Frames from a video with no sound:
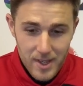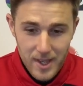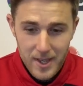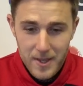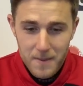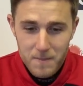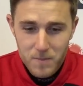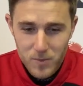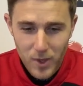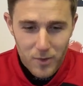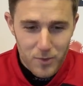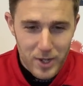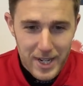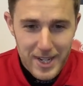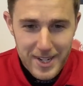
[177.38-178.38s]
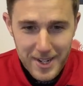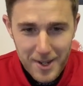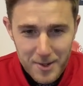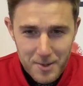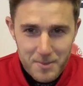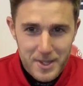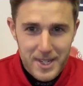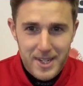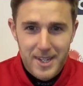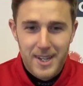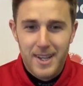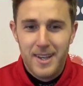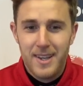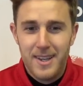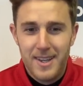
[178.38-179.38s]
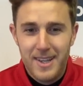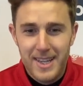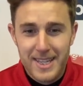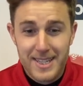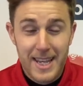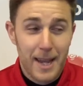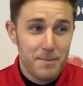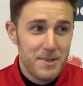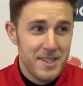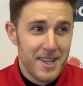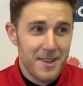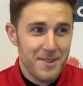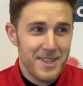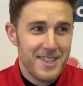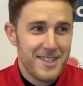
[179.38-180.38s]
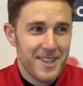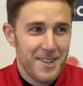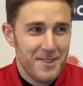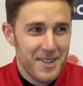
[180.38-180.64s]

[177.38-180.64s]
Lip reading: Not really, no. I mean, he's captain now, and he's